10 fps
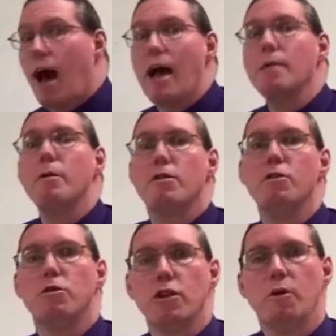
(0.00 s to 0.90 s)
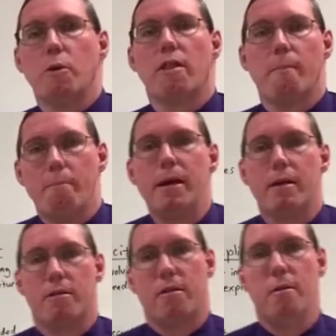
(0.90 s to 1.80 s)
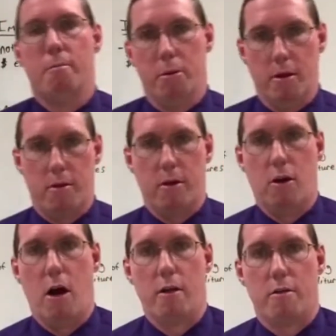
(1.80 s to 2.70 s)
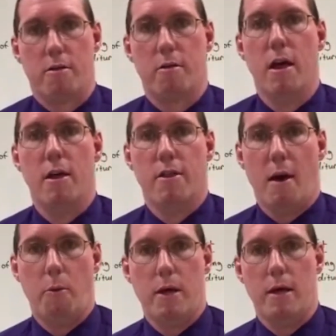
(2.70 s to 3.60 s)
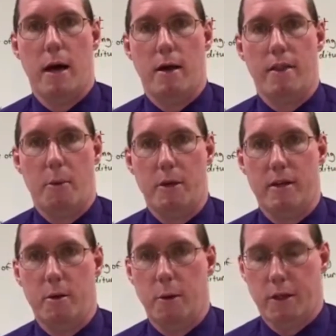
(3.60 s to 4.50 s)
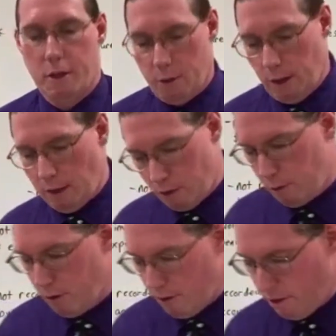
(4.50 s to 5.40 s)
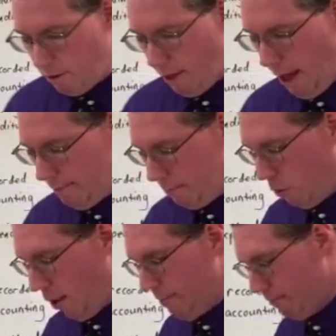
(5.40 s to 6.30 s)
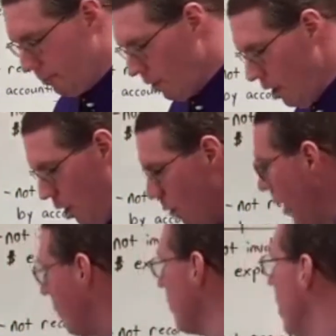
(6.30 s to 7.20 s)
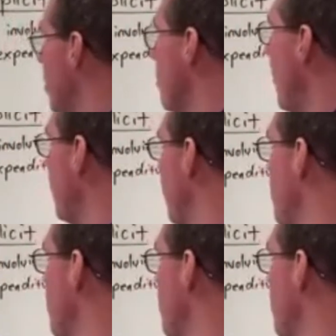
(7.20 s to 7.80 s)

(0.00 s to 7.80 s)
Time is usually one of the biggest implicit costs that we deal with. Okay, so consider that. All right. Okay, so that's